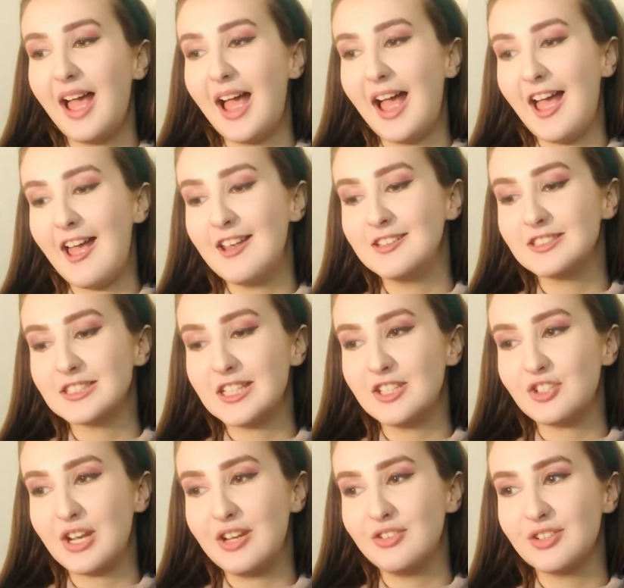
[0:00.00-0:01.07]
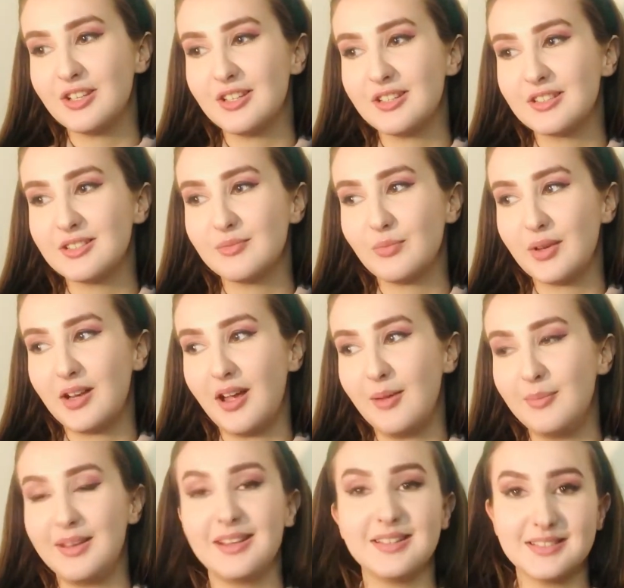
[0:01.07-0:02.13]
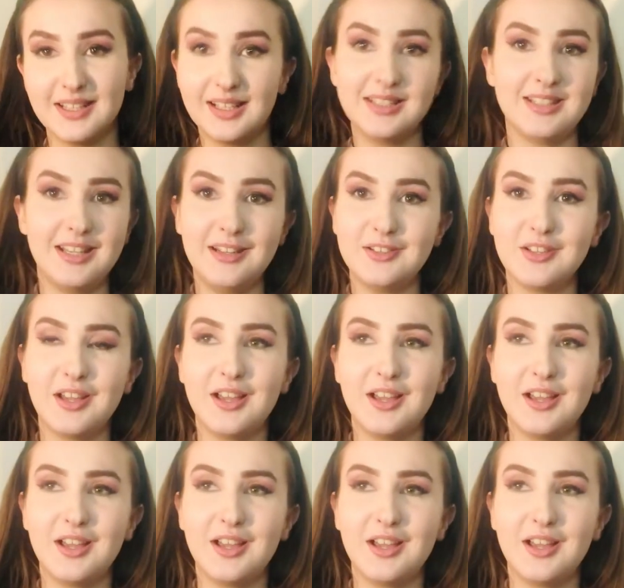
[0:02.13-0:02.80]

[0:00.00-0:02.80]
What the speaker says: And it changes when I'm being a singing teacher.